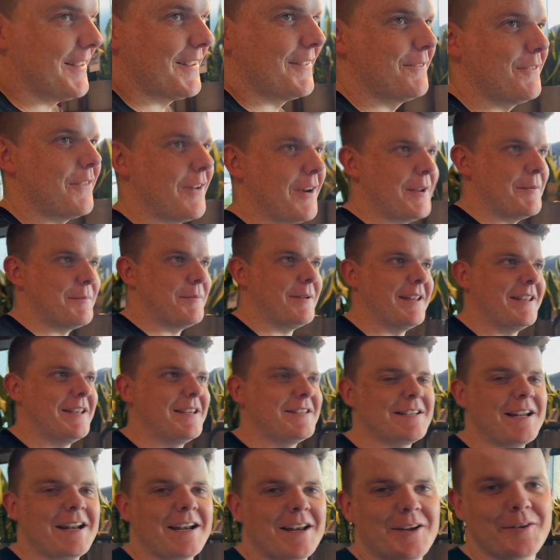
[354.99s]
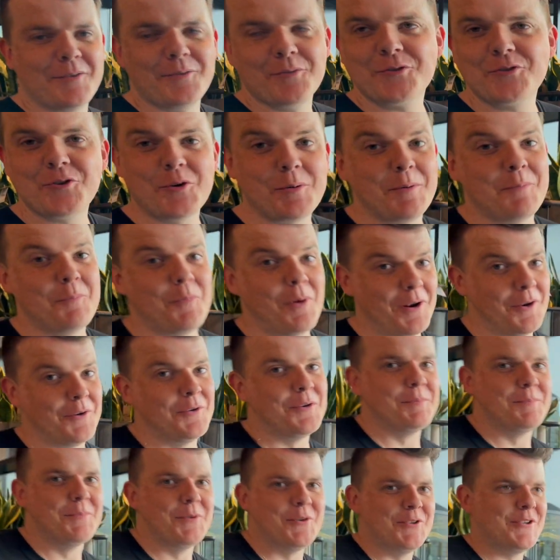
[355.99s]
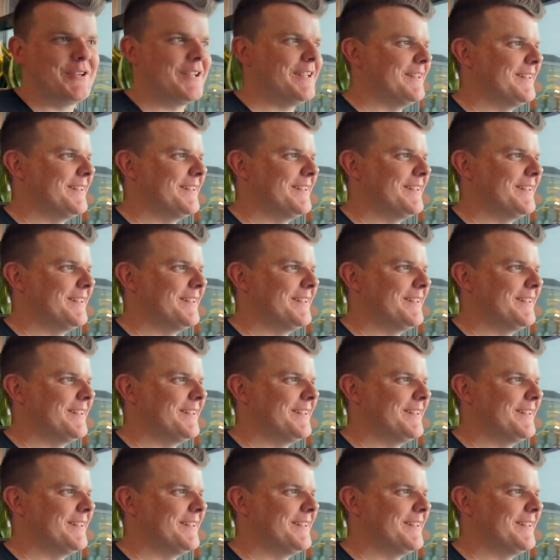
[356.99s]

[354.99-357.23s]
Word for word: Very pleased, and I'm coming well under budget.